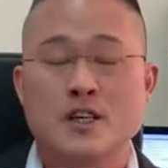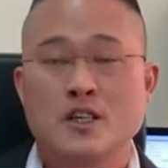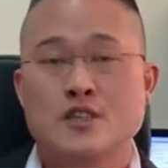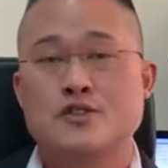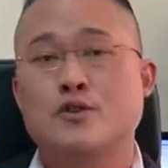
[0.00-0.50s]

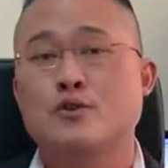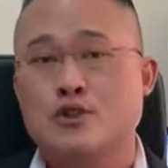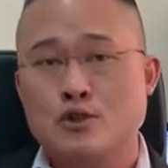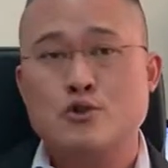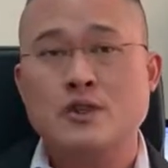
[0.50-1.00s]
So
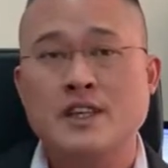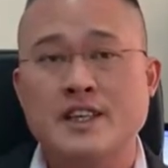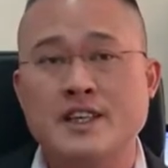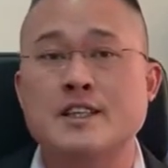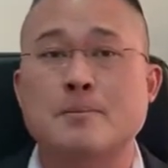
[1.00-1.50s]

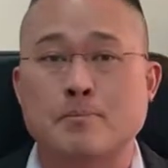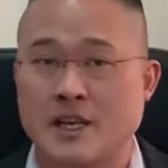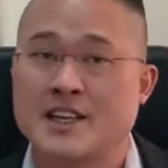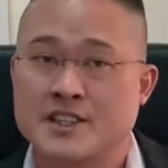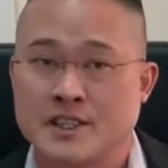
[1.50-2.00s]
usually the
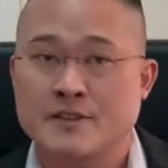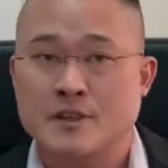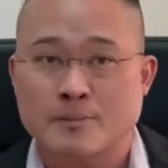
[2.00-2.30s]
plaintiff,